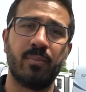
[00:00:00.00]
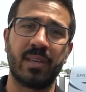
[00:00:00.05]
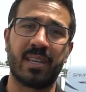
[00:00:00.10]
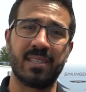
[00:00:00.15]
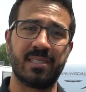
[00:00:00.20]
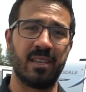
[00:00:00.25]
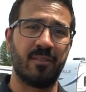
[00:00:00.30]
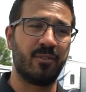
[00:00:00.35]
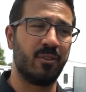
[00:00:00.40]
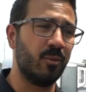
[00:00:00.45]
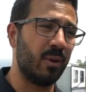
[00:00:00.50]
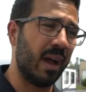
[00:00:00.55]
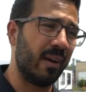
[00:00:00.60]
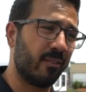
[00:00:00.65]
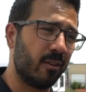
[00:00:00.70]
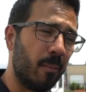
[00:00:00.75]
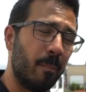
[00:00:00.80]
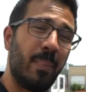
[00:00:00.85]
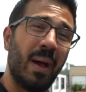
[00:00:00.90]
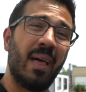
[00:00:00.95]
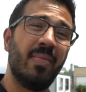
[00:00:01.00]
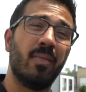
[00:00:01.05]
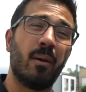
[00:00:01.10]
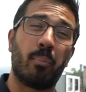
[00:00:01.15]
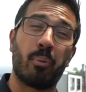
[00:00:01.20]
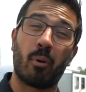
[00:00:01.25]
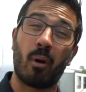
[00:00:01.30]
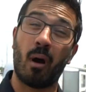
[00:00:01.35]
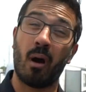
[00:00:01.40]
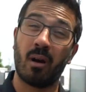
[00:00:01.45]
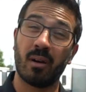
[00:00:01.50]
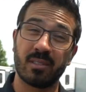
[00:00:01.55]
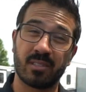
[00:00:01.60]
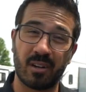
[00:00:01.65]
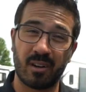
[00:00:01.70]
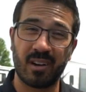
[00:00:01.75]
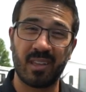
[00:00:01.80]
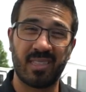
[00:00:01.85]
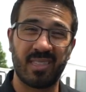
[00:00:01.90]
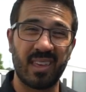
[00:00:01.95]
because if you ever bend the prongs or
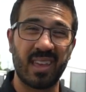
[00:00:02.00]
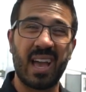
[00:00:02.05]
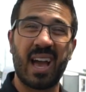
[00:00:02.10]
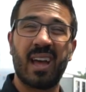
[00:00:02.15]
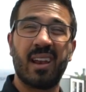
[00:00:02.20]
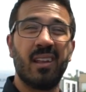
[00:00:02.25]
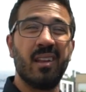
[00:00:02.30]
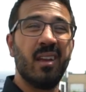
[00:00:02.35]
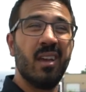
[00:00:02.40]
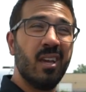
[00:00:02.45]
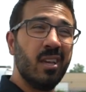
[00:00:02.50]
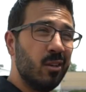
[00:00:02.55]
anything on it,